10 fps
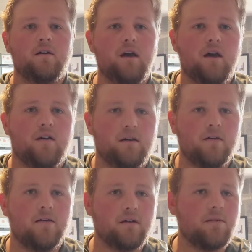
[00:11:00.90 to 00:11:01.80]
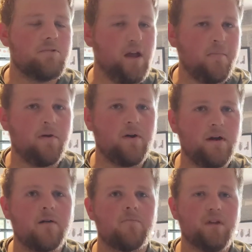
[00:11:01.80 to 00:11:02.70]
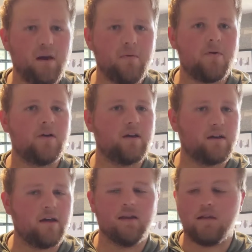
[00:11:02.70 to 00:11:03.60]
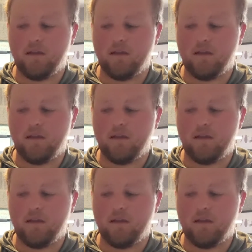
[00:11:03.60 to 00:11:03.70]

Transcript: yeah I'm pretty happy with it pretty happy with it again